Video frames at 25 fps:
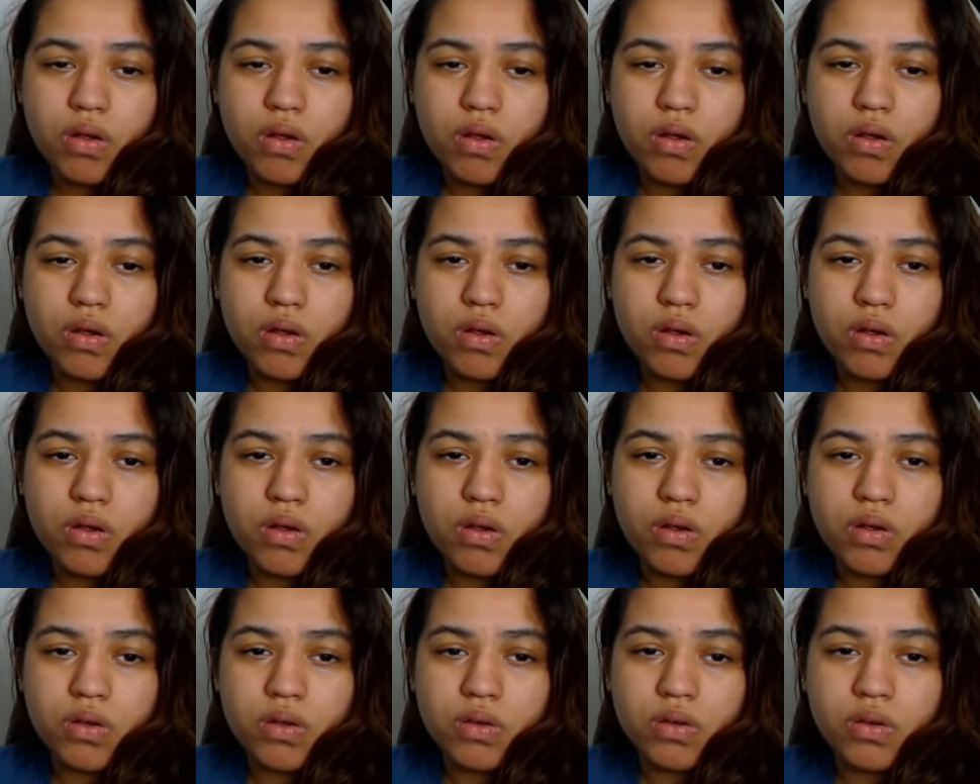
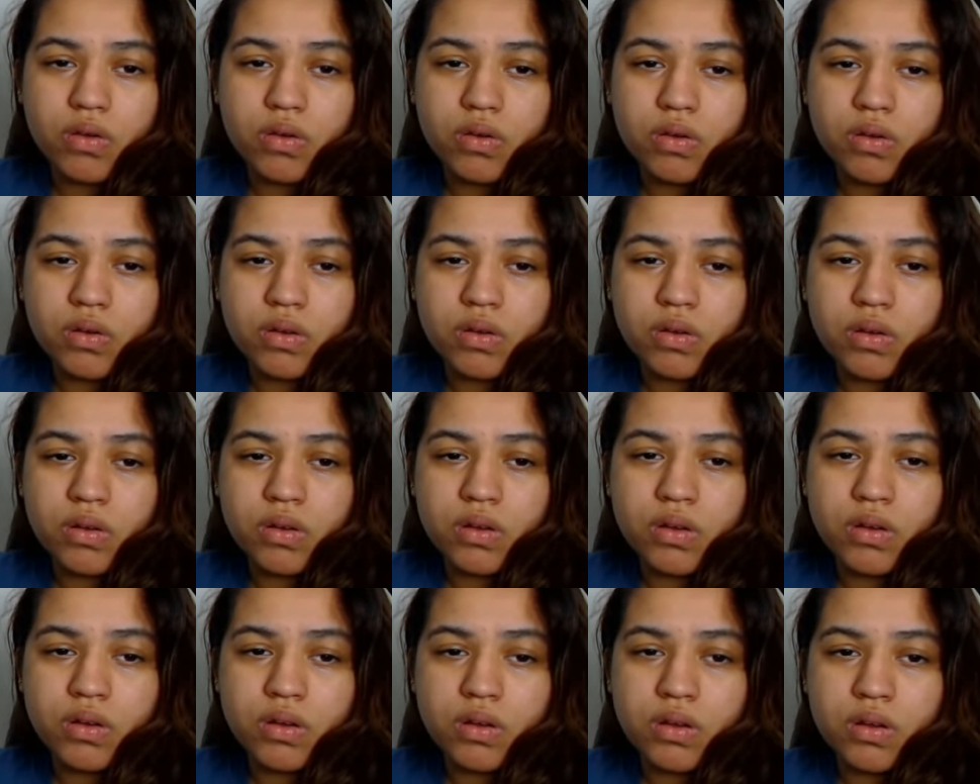
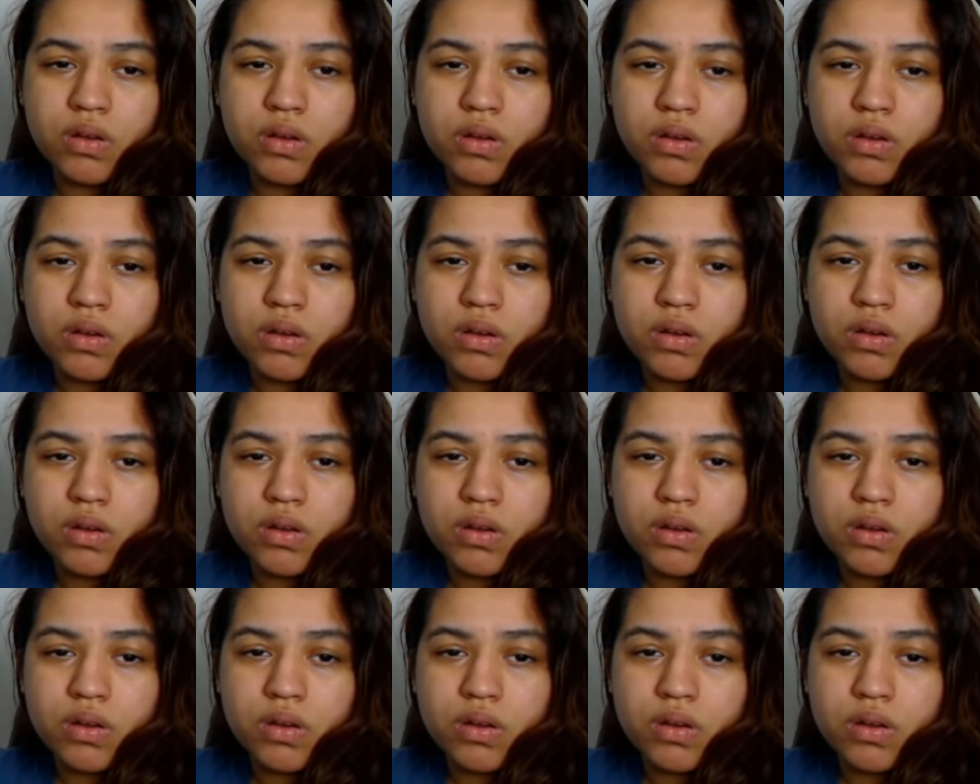[no speech]